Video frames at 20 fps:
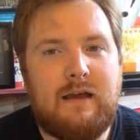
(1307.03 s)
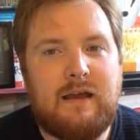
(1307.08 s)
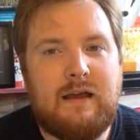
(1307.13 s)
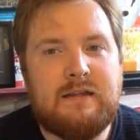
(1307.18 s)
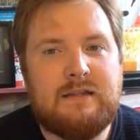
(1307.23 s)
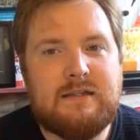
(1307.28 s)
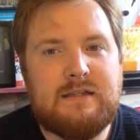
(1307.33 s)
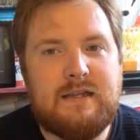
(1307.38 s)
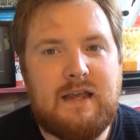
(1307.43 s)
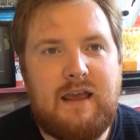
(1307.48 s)

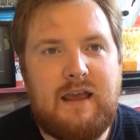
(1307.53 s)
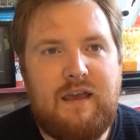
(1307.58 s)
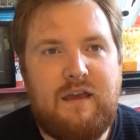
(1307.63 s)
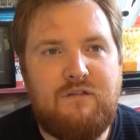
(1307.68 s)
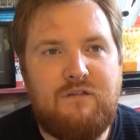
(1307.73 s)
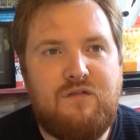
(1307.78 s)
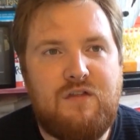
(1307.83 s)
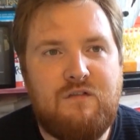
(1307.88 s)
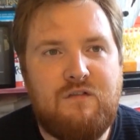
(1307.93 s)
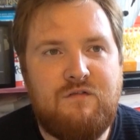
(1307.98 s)
I'd say
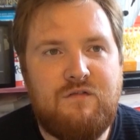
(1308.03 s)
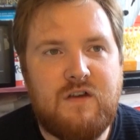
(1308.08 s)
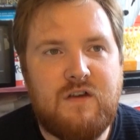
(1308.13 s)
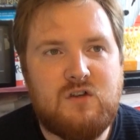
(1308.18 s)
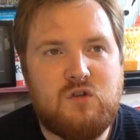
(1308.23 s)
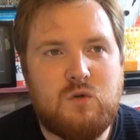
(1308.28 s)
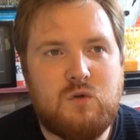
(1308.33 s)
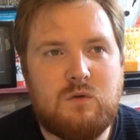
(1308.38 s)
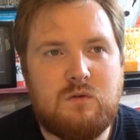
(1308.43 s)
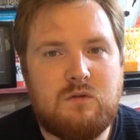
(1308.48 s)
if the
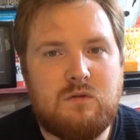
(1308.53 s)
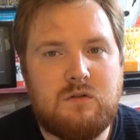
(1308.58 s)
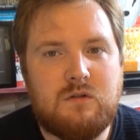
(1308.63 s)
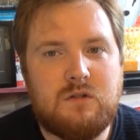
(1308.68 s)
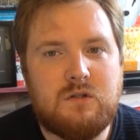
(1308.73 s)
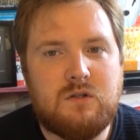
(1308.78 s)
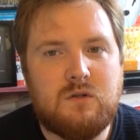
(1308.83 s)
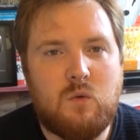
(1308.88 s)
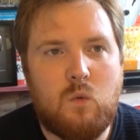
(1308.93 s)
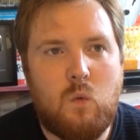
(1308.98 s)

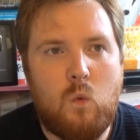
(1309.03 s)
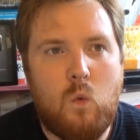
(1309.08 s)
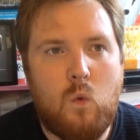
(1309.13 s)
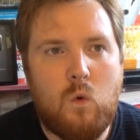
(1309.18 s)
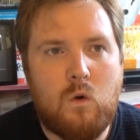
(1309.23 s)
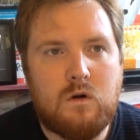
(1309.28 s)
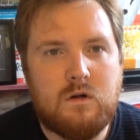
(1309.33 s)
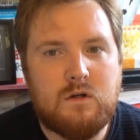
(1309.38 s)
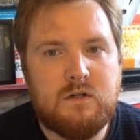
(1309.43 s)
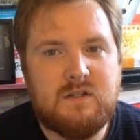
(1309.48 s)
visuals
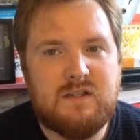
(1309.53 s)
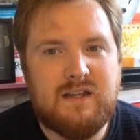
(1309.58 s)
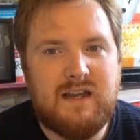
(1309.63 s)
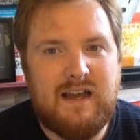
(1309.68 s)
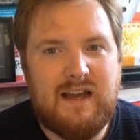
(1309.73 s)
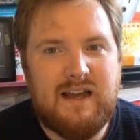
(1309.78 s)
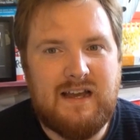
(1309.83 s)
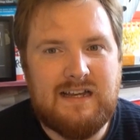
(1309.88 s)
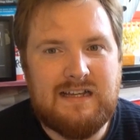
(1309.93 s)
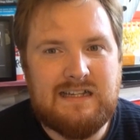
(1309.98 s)
weren't
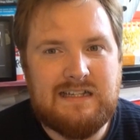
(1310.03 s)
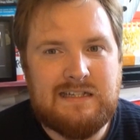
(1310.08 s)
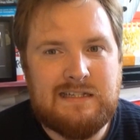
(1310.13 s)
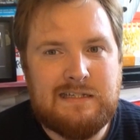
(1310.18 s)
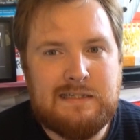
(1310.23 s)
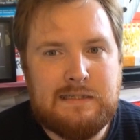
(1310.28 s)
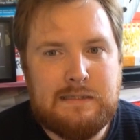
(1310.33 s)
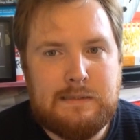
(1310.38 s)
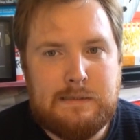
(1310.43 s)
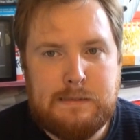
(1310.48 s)

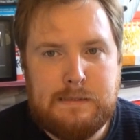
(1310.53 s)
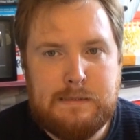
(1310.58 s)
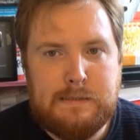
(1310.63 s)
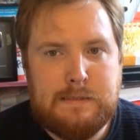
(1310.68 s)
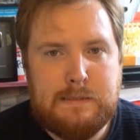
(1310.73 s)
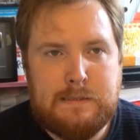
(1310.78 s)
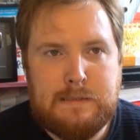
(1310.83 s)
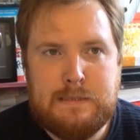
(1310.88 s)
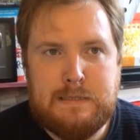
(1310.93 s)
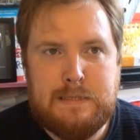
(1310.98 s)
as
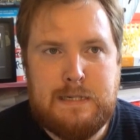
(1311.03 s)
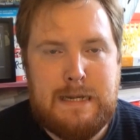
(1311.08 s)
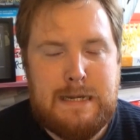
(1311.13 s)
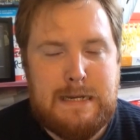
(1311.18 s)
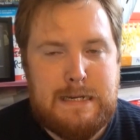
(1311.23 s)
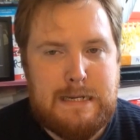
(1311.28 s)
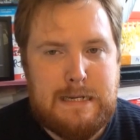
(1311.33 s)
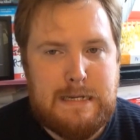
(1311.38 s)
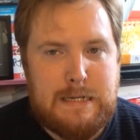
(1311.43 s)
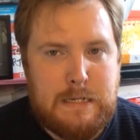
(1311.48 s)

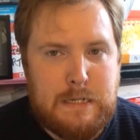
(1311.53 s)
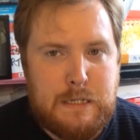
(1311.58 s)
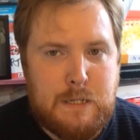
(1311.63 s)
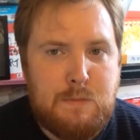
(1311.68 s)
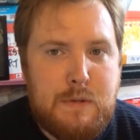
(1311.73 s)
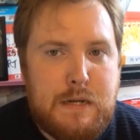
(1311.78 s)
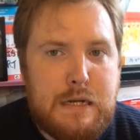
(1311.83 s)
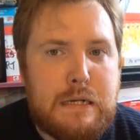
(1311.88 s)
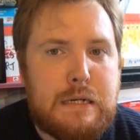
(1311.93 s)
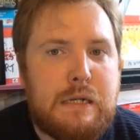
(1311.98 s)

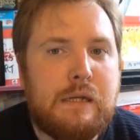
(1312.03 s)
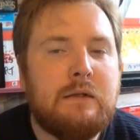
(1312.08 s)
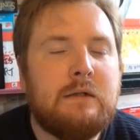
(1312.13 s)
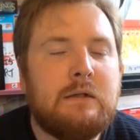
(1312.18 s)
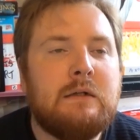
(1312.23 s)
disturbing,